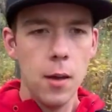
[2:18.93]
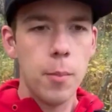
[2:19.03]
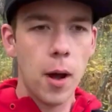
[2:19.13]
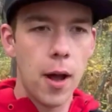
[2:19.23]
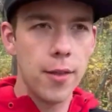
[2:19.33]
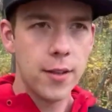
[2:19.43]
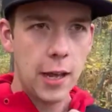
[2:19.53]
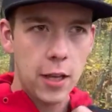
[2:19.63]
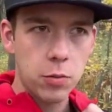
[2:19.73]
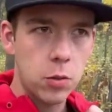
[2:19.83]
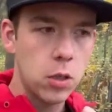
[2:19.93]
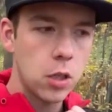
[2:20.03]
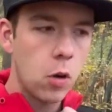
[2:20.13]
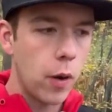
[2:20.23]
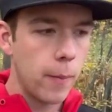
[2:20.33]
but the tests were
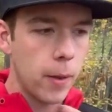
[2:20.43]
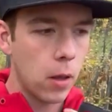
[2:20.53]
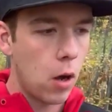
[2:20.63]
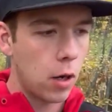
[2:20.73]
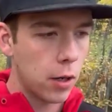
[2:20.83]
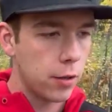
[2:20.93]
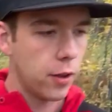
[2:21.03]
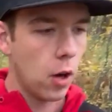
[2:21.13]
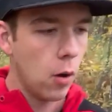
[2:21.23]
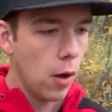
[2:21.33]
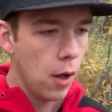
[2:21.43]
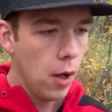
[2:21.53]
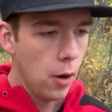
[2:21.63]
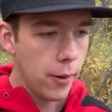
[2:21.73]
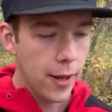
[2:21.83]
quite a bit longer. So
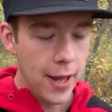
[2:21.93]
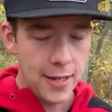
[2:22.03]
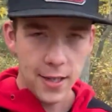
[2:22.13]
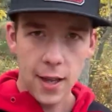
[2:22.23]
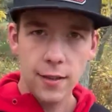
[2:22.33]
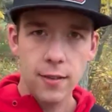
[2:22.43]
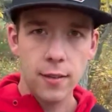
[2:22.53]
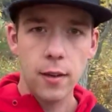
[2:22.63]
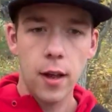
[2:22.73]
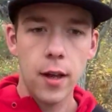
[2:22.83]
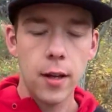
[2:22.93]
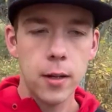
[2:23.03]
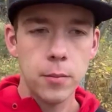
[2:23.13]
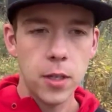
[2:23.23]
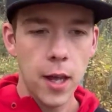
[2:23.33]
we had eight tests
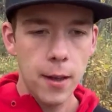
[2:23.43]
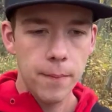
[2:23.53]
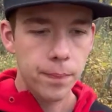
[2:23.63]
um, today,